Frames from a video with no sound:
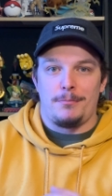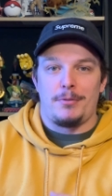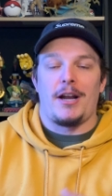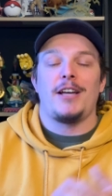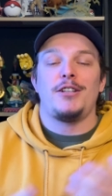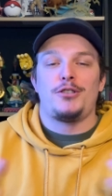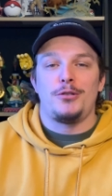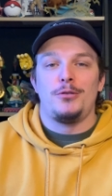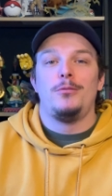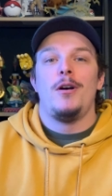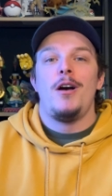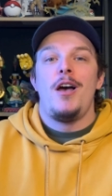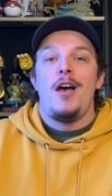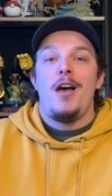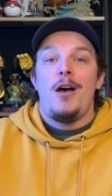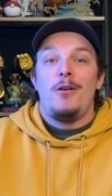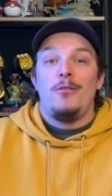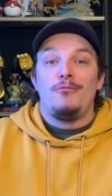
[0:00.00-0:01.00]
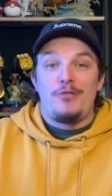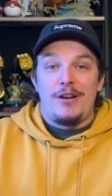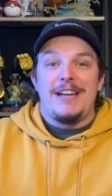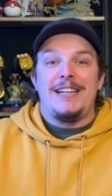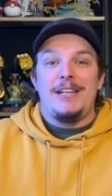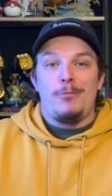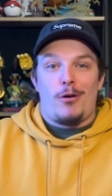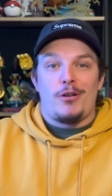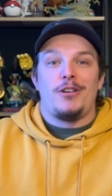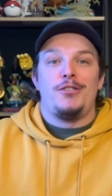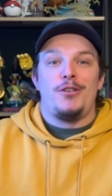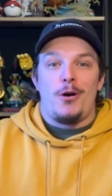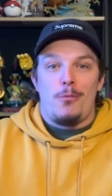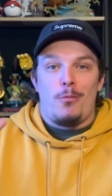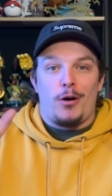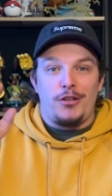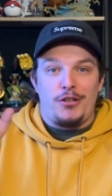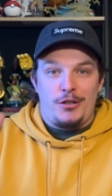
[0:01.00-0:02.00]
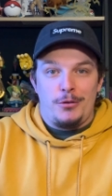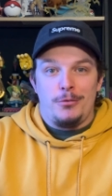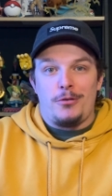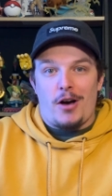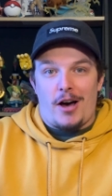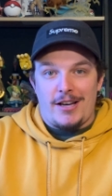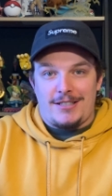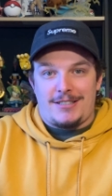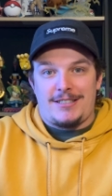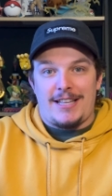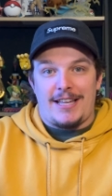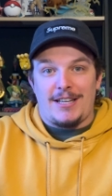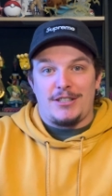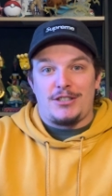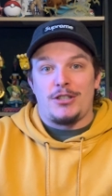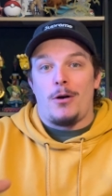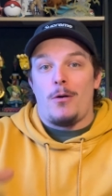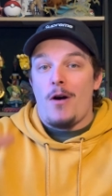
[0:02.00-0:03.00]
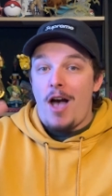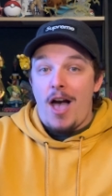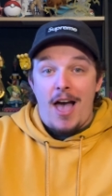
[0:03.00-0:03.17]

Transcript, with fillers: But I do really want to know what you guys think. So